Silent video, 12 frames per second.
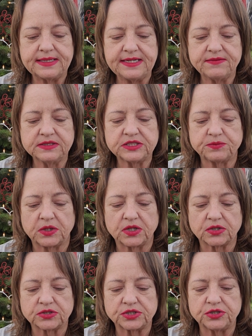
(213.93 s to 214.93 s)
even
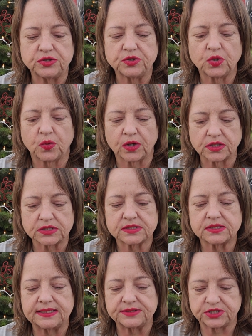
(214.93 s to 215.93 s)
smaller to
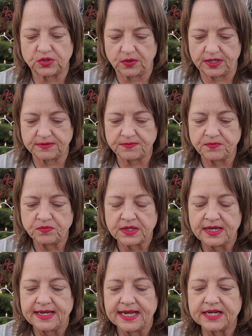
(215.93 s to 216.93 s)
quarks, and so on.
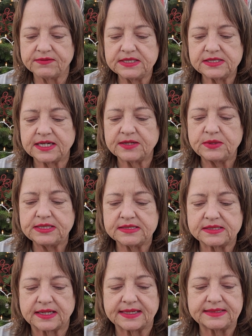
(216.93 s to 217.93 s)
Every time we
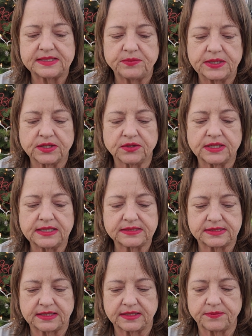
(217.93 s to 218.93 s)
designed a better
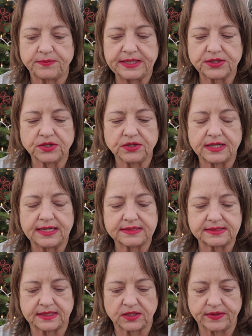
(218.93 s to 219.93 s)

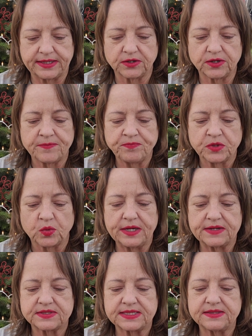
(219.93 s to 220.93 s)
accelerator, we
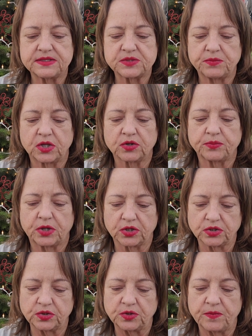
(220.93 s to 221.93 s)
have seen the smaller
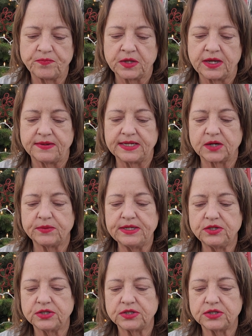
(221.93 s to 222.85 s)
particle. Now we